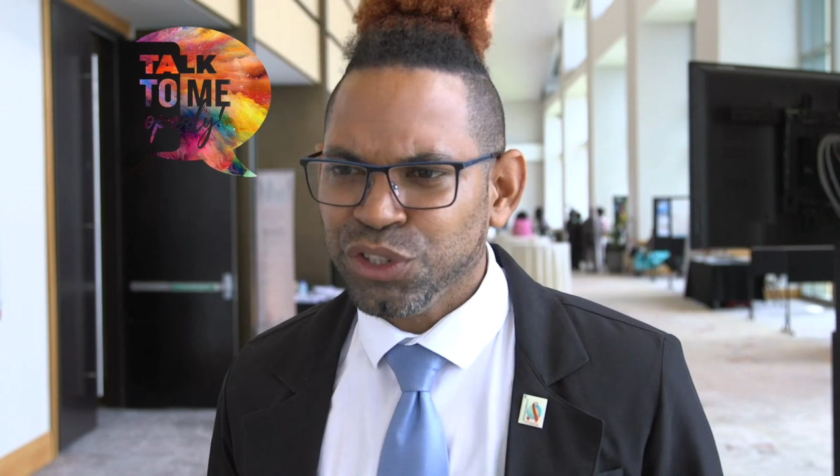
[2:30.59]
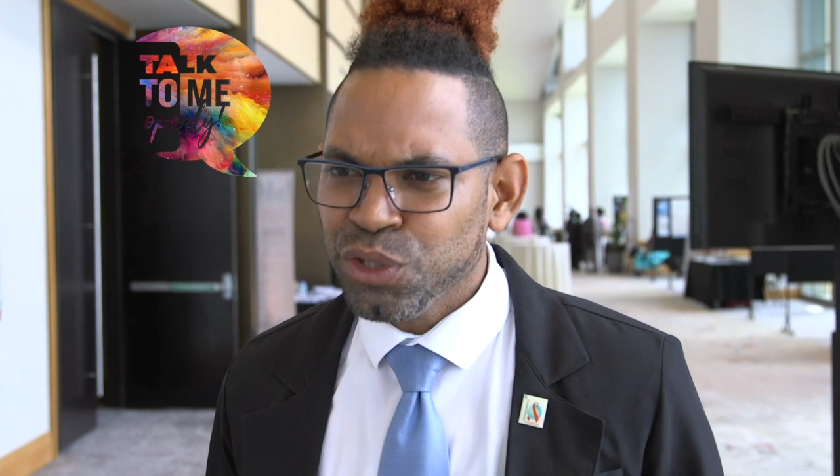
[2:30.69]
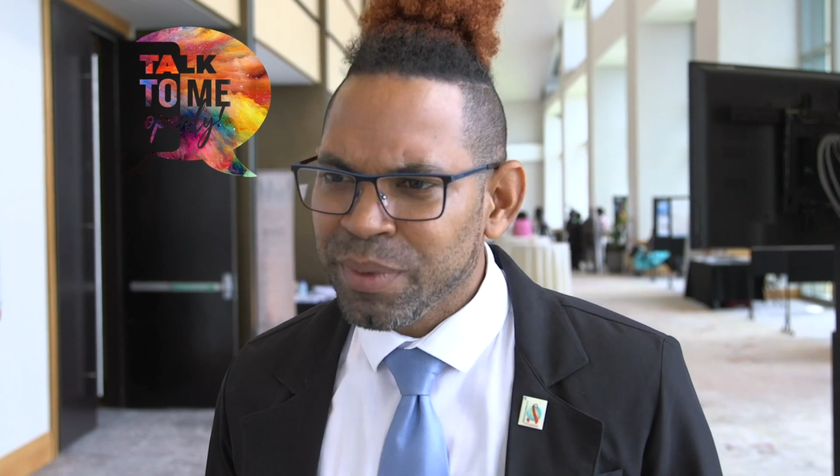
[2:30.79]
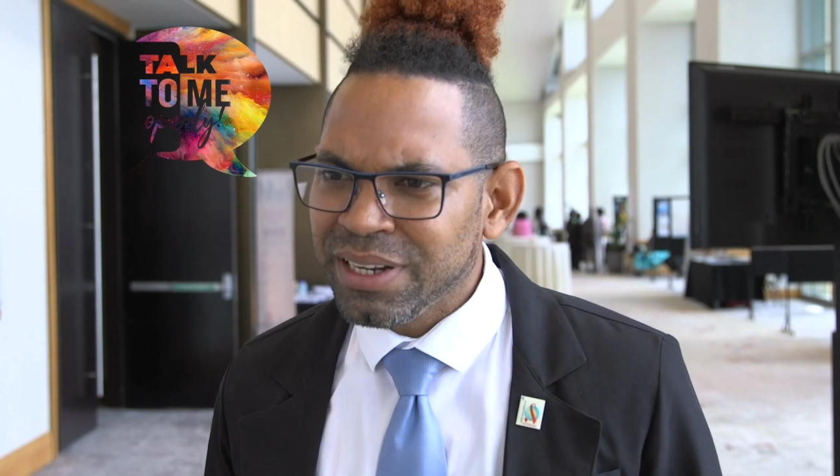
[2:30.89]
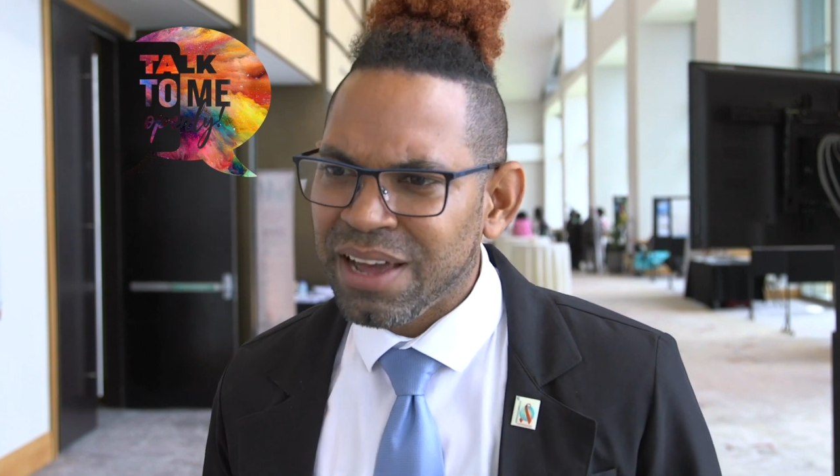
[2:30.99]

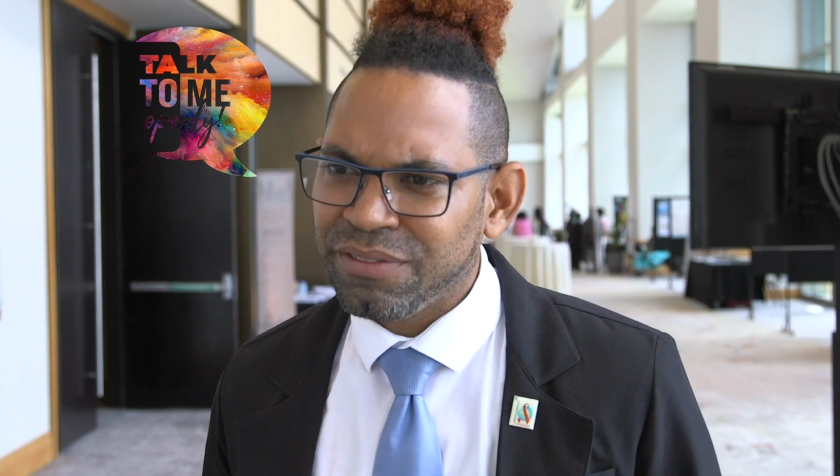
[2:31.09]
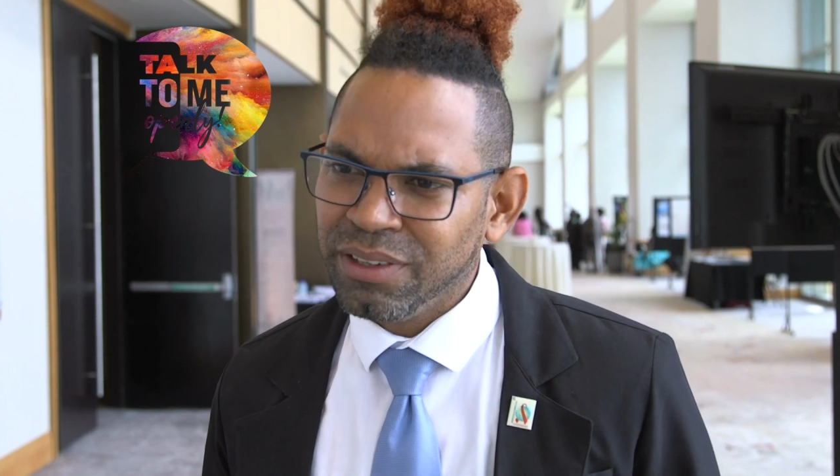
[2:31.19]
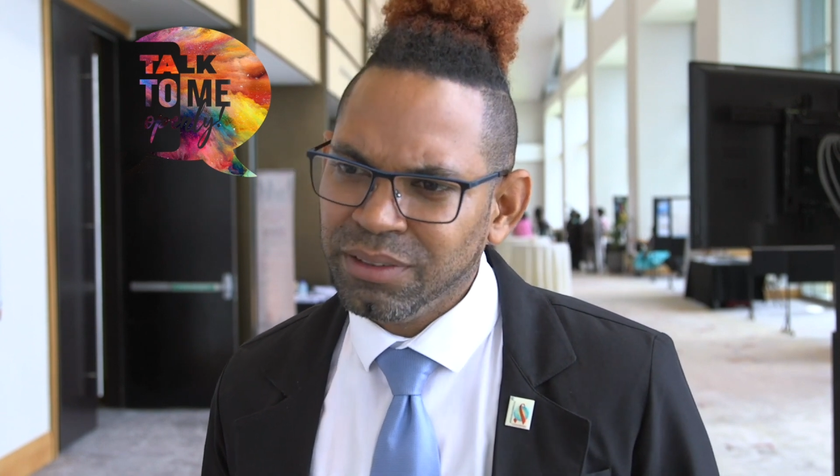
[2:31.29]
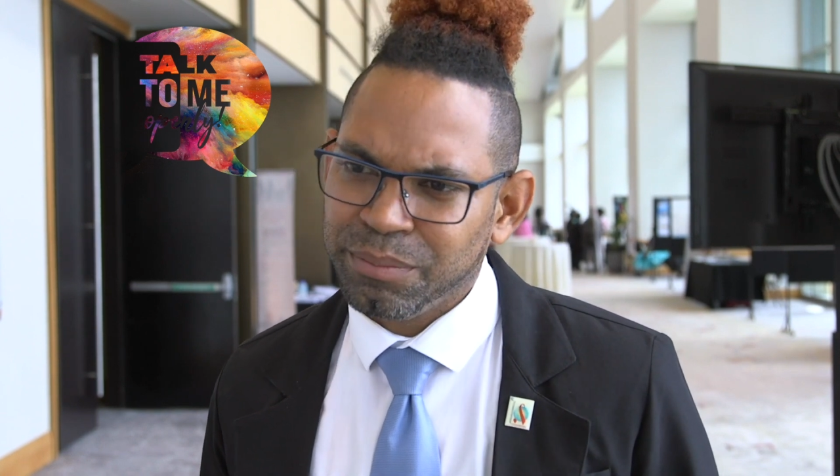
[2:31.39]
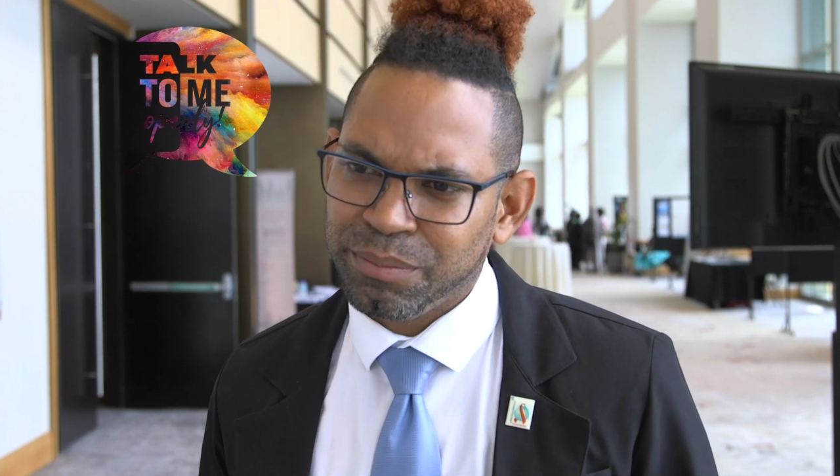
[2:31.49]
human
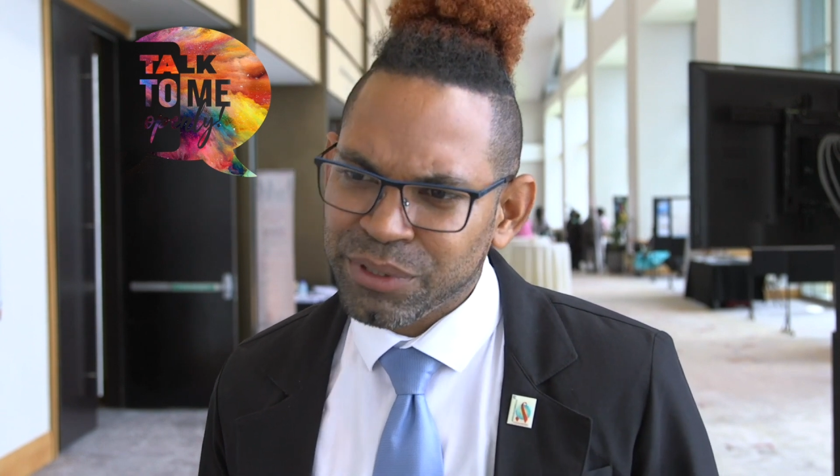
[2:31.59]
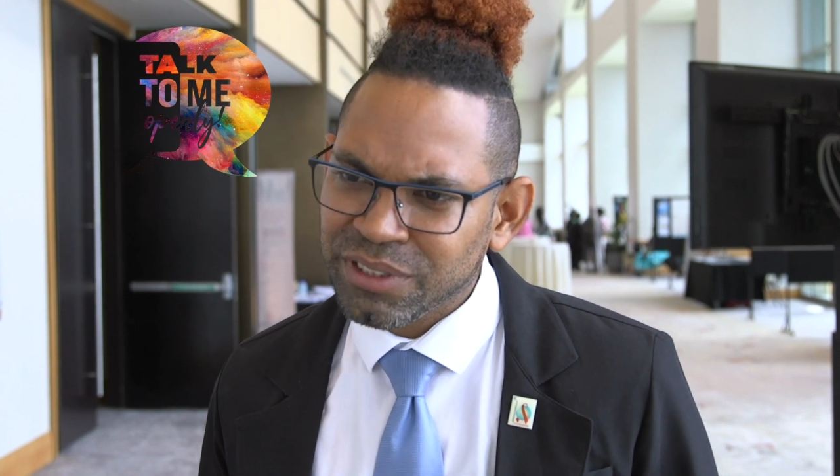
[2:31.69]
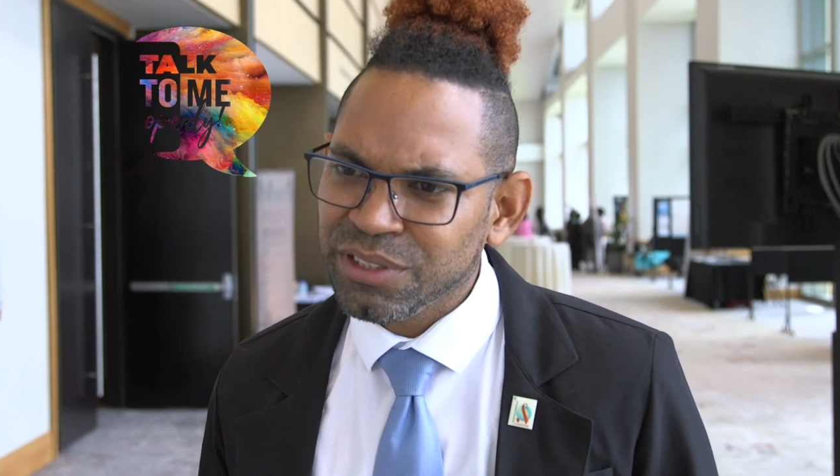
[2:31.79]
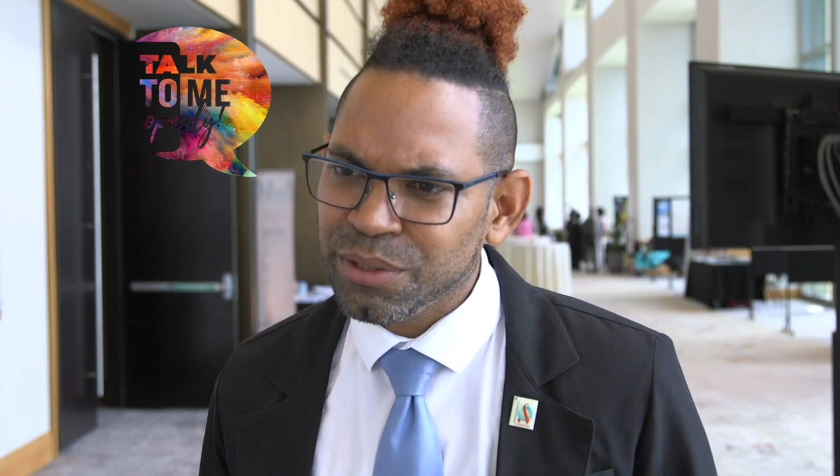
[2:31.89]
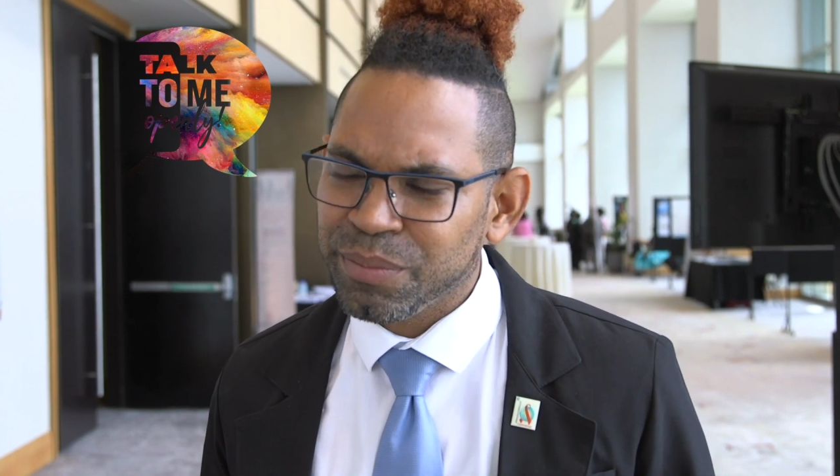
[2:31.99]
level,
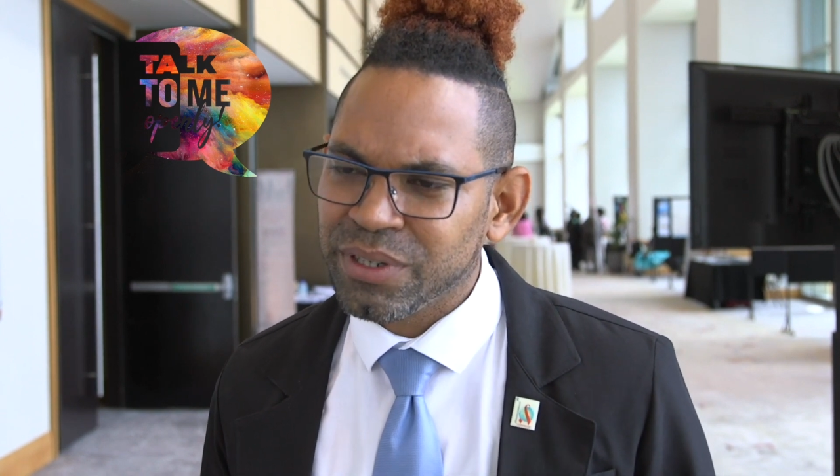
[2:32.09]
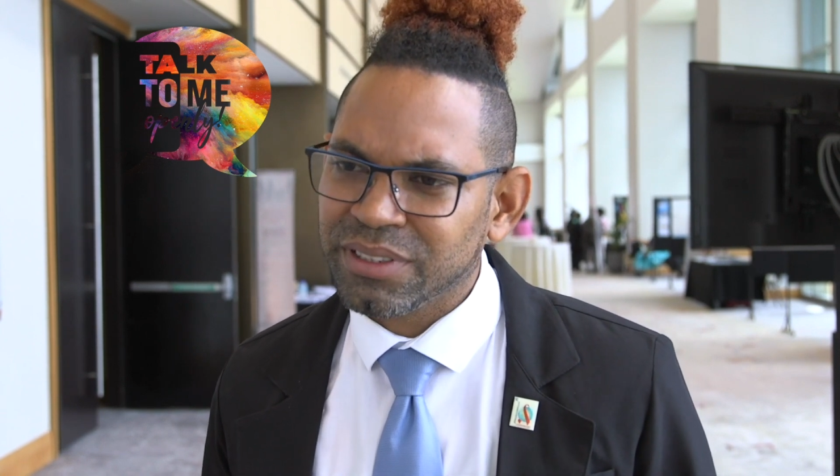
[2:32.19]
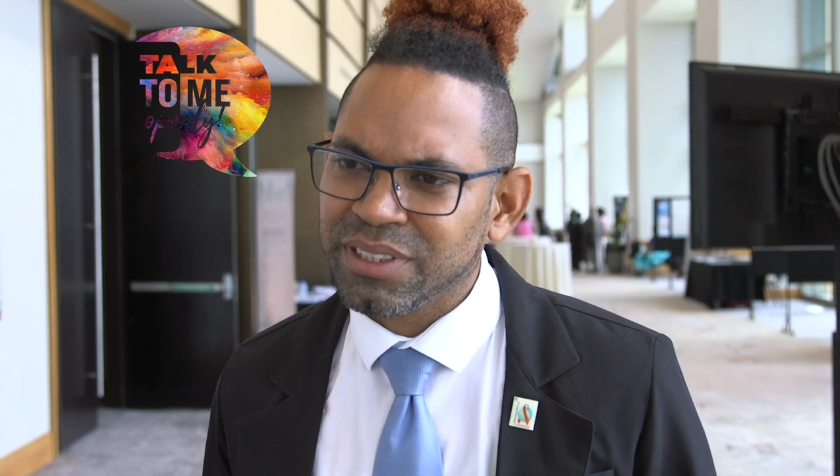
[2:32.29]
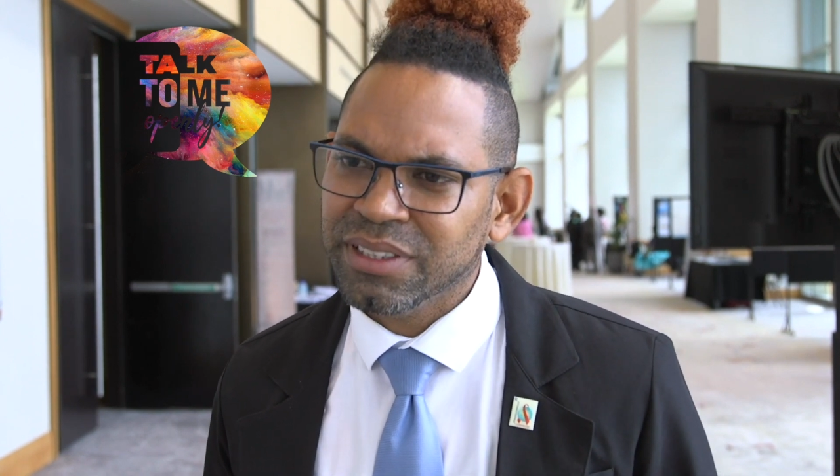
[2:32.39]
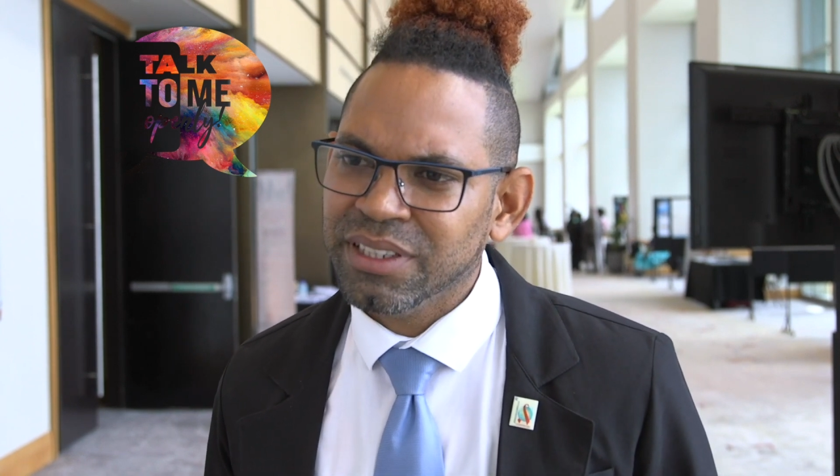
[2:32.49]
person to
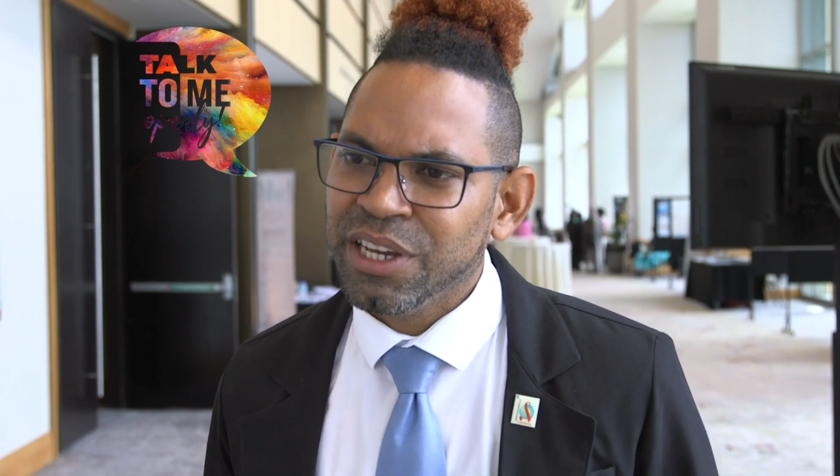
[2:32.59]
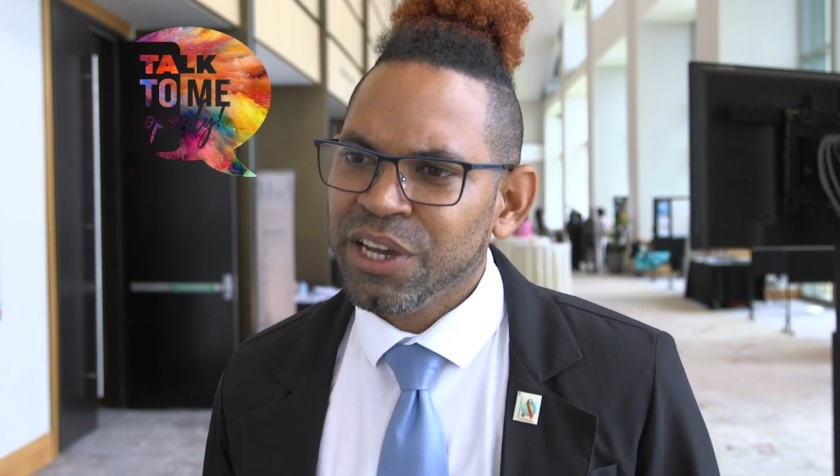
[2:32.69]
person,